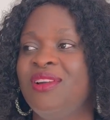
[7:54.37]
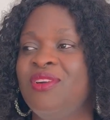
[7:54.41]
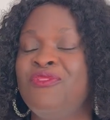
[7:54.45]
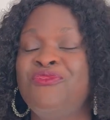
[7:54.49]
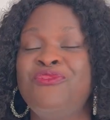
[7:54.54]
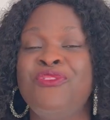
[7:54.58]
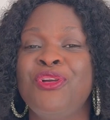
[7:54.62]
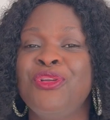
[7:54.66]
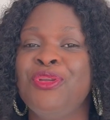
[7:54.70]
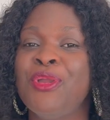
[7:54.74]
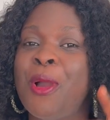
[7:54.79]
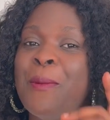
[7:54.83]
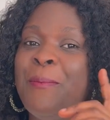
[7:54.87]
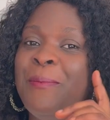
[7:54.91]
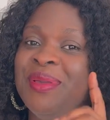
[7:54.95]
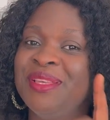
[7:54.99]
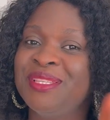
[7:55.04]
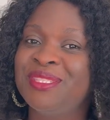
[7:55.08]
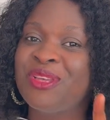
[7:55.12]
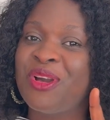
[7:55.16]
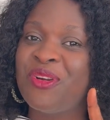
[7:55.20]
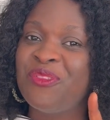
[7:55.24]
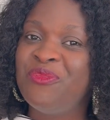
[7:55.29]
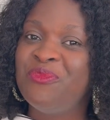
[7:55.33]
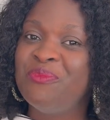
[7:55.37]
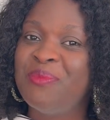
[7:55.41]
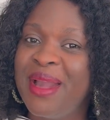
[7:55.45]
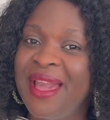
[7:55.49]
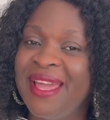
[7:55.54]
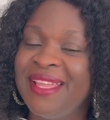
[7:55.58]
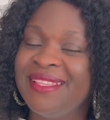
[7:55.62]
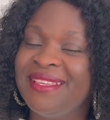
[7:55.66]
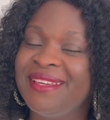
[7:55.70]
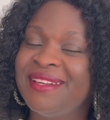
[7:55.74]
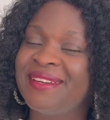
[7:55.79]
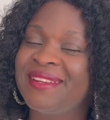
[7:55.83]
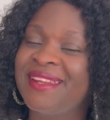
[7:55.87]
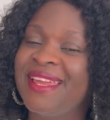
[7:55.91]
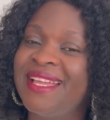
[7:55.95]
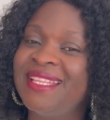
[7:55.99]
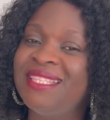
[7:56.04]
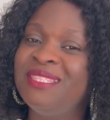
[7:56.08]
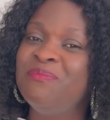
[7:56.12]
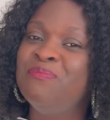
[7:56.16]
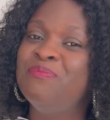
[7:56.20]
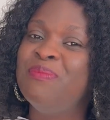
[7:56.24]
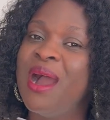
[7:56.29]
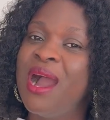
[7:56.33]
For your peace of mind,
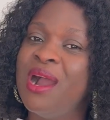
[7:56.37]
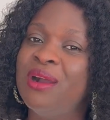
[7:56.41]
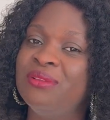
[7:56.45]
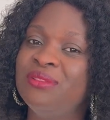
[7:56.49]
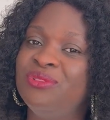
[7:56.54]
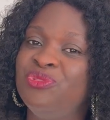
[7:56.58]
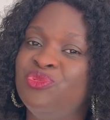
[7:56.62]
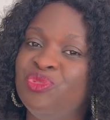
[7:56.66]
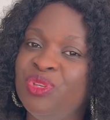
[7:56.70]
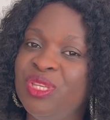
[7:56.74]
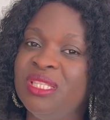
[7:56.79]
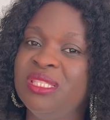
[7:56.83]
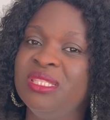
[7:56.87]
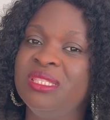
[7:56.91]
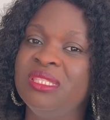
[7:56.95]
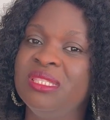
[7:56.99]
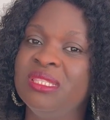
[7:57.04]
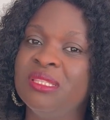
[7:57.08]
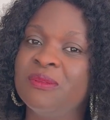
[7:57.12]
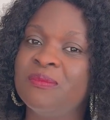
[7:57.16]
create boundaries.